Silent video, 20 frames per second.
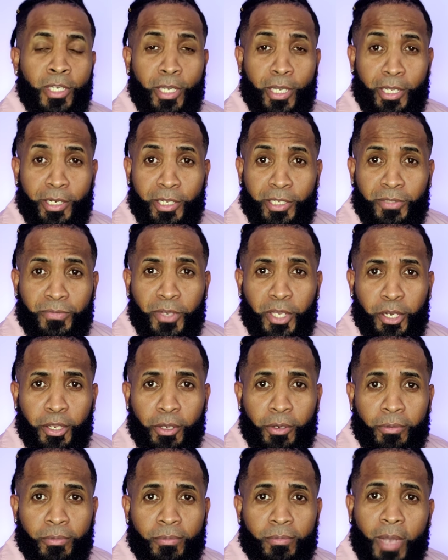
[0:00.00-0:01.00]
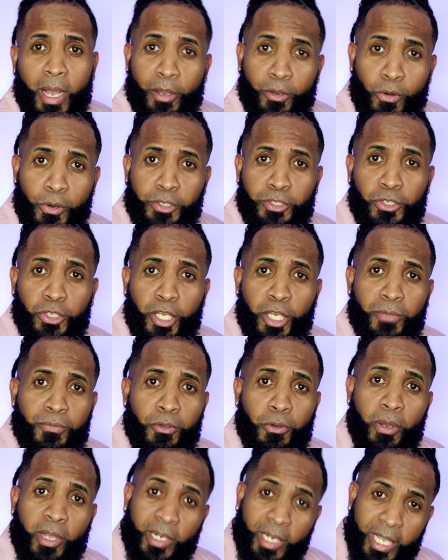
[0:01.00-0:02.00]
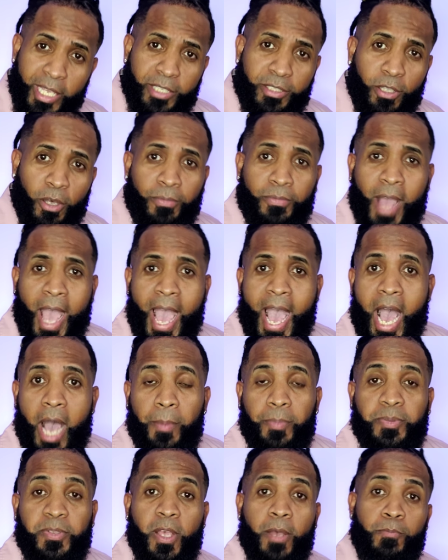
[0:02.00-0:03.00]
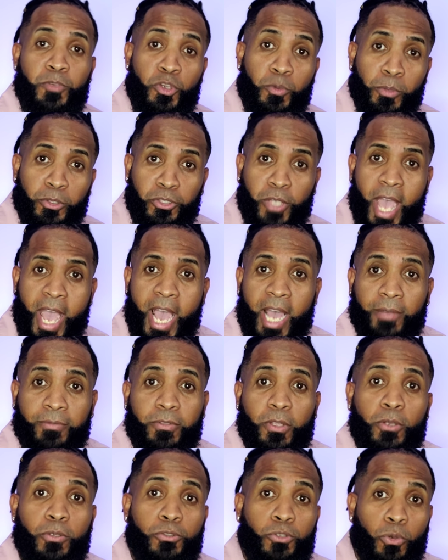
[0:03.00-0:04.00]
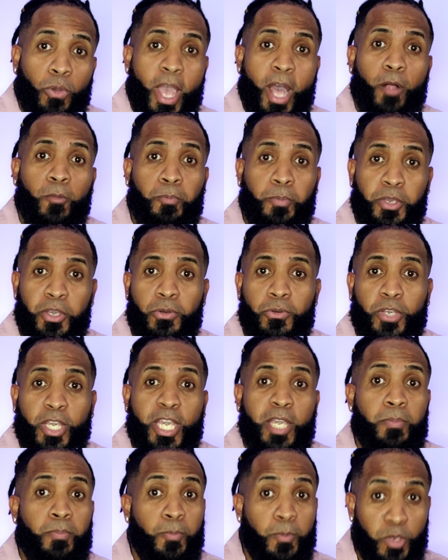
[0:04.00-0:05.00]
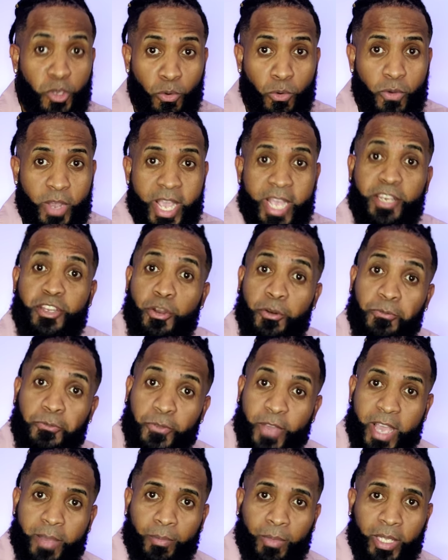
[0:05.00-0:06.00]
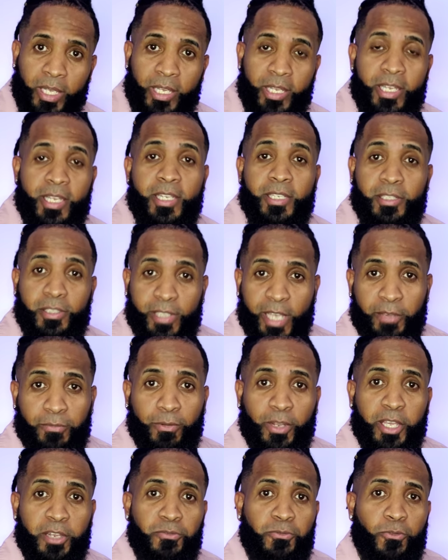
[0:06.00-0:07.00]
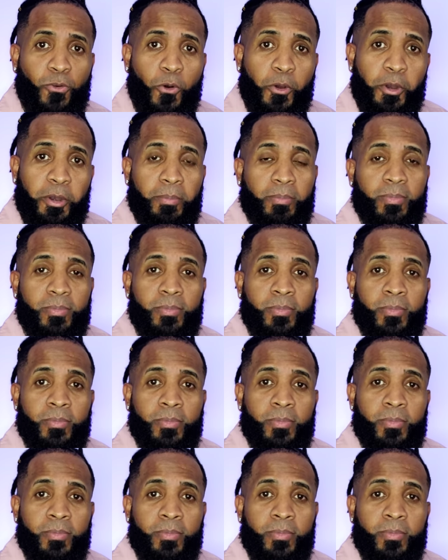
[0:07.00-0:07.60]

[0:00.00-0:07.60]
In this video, I'm going to give you a list of apps you must have to help you keep you and your family safely informed.